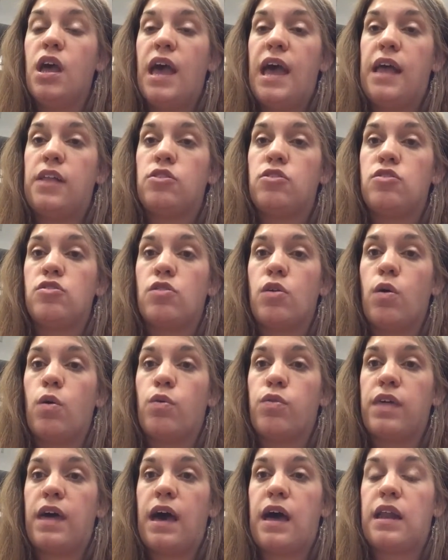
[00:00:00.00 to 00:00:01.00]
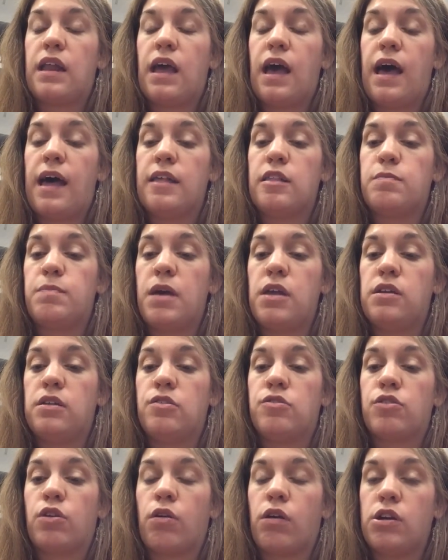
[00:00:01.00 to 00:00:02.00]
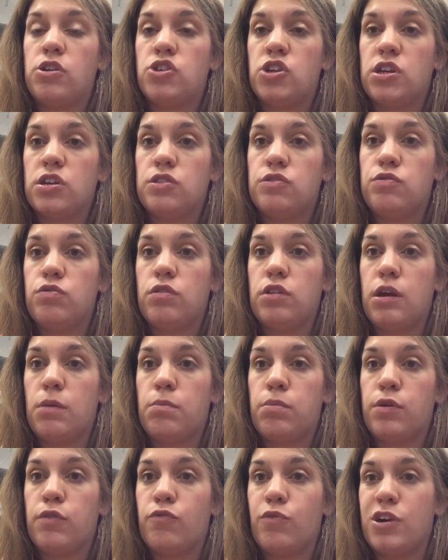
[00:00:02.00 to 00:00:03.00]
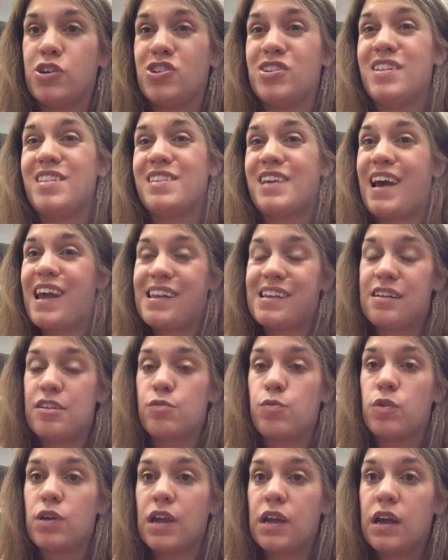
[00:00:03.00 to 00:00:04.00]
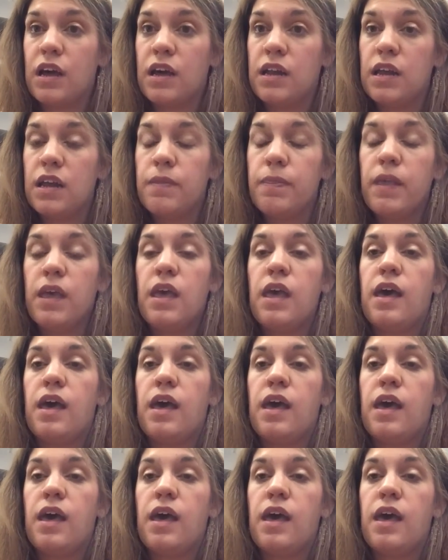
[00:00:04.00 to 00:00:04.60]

and so that has been discouraging to a number of Russian scientists working on it,